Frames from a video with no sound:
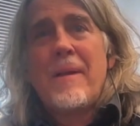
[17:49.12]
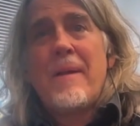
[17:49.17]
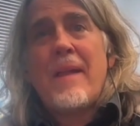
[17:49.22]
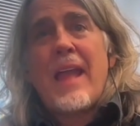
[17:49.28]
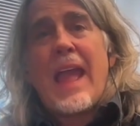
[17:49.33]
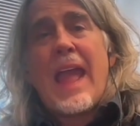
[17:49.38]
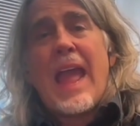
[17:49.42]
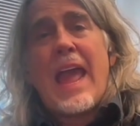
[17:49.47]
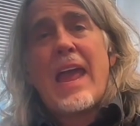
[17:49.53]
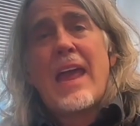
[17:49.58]

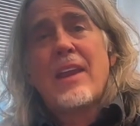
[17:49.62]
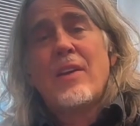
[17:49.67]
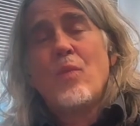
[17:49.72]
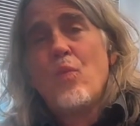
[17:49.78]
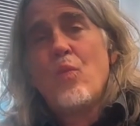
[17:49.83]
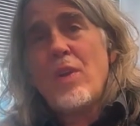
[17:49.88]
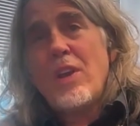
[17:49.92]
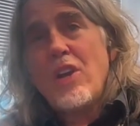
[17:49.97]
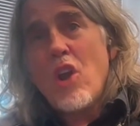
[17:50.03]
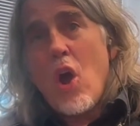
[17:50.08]
and we
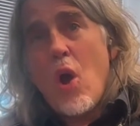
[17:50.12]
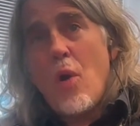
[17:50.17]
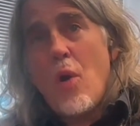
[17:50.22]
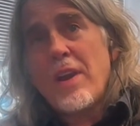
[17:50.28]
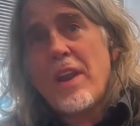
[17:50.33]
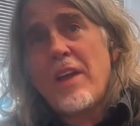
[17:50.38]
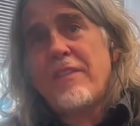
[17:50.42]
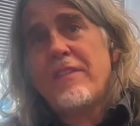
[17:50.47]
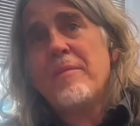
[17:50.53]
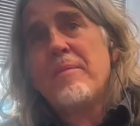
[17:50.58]
know
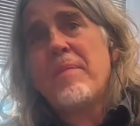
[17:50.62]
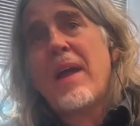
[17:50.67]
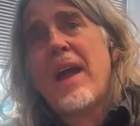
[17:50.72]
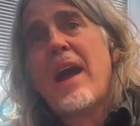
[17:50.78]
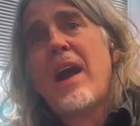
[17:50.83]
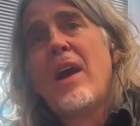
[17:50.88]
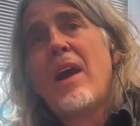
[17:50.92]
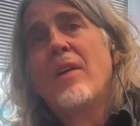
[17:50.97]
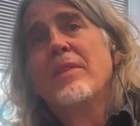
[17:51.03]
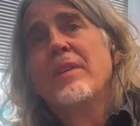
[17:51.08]
enough
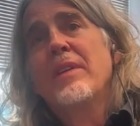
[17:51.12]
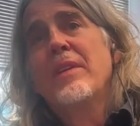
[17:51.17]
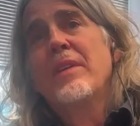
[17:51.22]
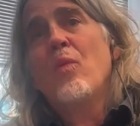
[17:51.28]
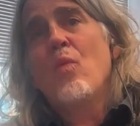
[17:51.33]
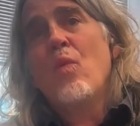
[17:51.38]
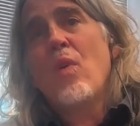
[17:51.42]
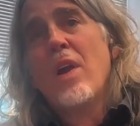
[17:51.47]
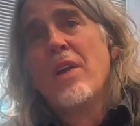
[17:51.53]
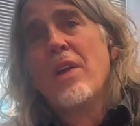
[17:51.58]
about
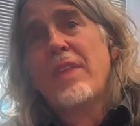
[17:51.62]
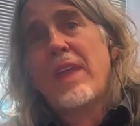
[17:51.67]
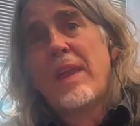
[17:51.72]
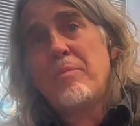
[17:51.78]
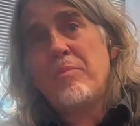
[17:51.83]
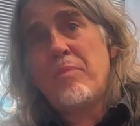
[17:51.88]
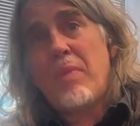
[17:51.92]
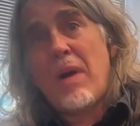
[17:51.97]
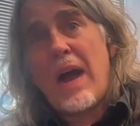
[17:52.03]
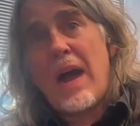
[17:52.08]
where they
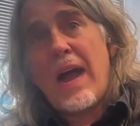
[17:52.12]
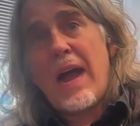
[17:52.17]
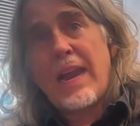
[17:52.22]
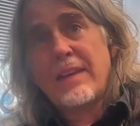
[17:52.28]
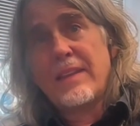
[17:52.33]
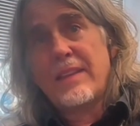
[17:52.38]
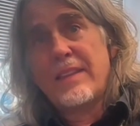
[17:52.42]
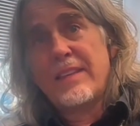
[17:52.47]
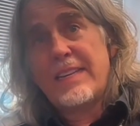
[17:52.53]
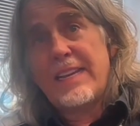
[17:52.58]

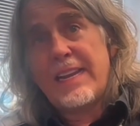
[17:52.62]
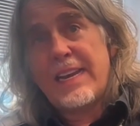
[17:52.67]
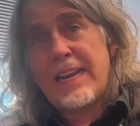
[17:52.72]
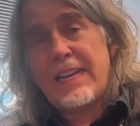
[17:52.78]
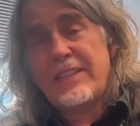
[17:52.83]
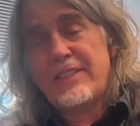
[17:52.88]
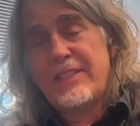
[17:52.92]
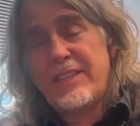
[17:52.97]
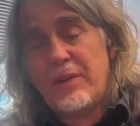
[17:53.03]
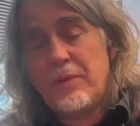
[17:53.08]
bind, the
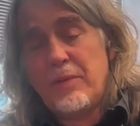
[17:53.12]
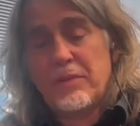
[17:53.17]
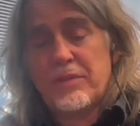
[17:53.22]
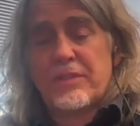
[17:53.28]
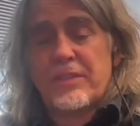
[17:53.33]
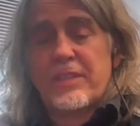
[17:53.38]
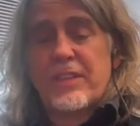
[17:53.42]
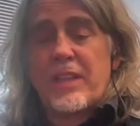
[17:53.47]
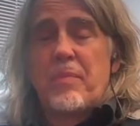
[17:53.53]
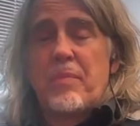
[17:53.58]
DNA
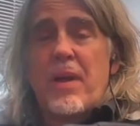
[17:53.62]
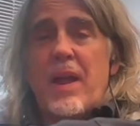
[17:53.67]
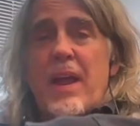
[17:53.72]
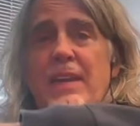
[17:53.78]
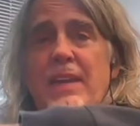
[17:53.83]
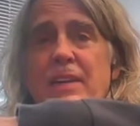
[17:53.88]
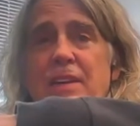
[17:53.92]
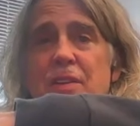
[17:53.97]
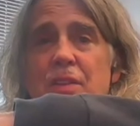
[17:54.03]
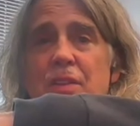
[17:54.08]
sequences they
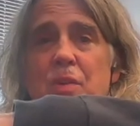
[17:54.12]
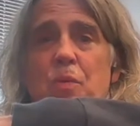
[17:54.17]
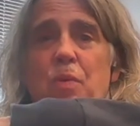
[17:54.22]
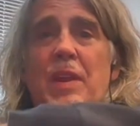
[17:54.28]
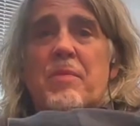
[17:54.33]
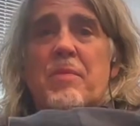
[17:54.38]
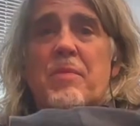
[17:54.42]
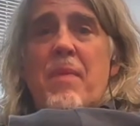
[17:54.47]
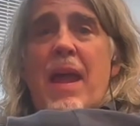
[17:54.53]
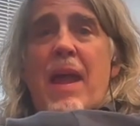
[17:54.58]
bind to, that we
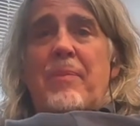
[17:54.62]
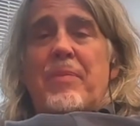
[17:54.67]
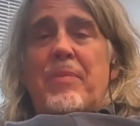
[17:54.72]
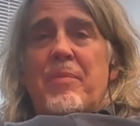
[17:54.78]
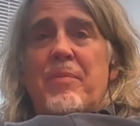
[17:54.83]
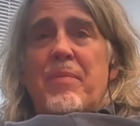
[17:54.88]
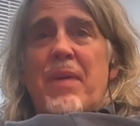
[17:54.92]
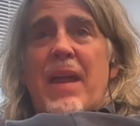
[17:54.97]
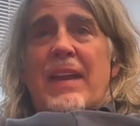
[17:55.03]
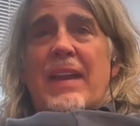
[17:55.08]
can map them
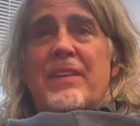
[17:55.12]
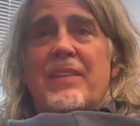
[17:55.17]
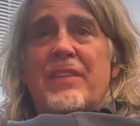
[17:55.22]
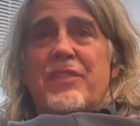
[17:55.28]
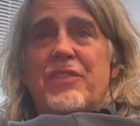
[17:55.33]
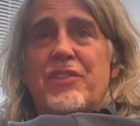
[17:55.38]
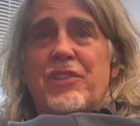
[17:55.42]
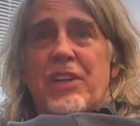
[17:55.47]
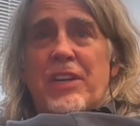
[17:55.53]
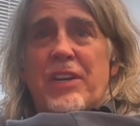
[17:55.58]
back to the
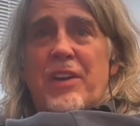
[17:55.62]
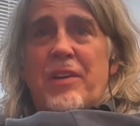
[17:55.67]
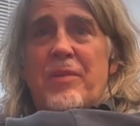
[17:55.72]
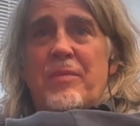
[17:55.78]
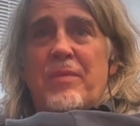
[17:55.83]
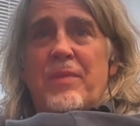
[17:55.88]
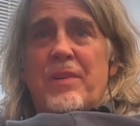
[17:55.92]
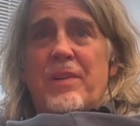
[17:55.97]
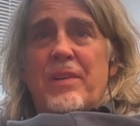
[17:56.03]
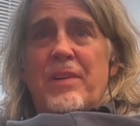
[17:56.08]
genome.
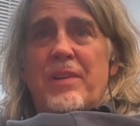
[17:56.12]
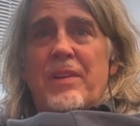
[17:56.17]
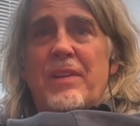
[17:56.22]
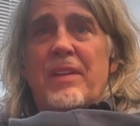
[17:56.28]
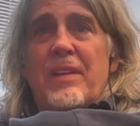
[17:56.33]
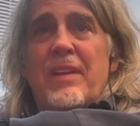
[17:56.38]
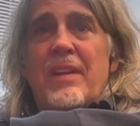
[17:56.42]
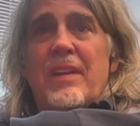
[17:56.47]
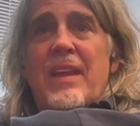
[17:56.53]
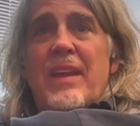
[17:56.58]

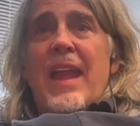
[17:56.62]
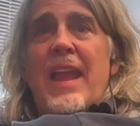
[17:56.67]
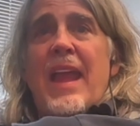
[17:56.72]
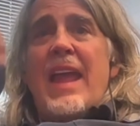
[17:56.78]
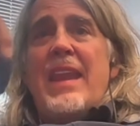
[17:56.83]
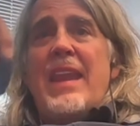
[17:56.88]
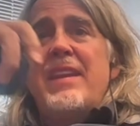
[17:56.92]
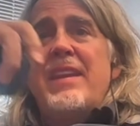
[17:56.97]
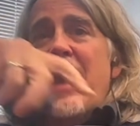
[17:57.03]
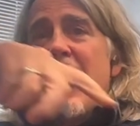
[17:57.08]

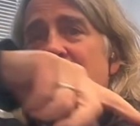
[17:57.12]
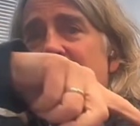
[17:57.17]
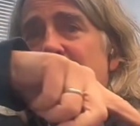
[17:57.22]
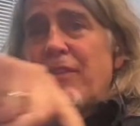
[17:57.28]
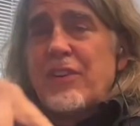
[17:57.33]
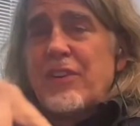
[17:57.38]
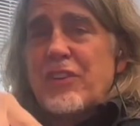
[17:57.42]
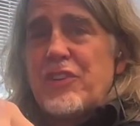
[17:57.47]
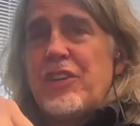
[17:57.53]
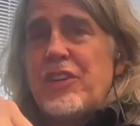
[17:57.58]
And not
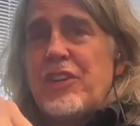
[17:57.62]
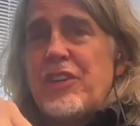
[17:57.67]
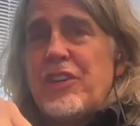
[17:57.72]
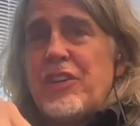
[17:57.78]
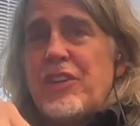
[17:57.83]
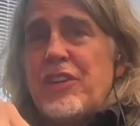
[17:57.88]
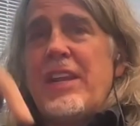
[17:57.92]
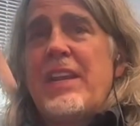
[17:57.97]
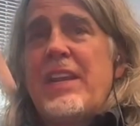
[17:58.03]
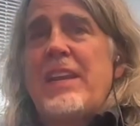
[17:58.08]
every gene
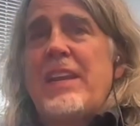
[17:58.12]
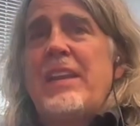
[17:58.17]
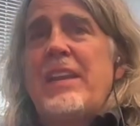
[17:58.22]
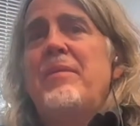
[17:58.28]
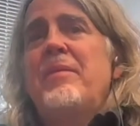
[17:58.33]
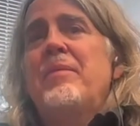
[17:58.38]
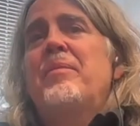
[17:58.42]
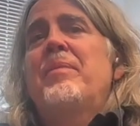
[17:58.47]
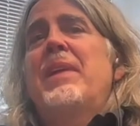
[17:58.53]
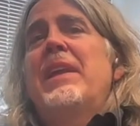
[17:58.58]

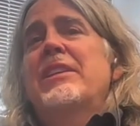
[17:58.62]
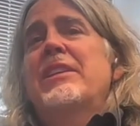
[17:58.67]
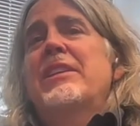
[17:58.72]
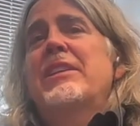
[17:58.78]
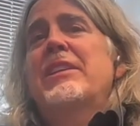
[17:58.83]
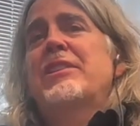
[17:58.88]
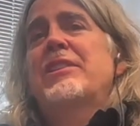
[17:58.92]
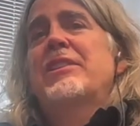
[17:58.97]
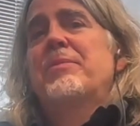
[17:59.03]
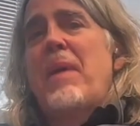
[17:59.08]
gets bound
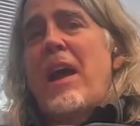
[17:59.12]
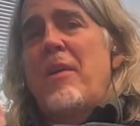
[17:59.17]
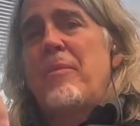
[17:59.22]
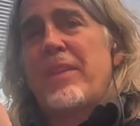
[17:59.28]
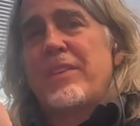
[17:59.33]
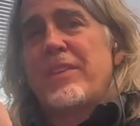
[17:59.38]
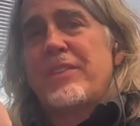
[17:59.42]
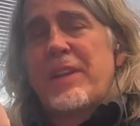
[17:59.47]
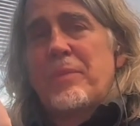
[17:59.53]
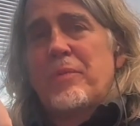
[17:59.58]
by the same
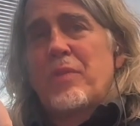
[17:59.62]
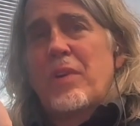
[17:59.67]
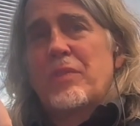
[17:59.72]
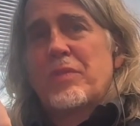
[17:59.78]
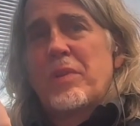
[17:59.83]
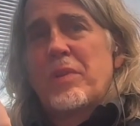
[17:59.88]
transcription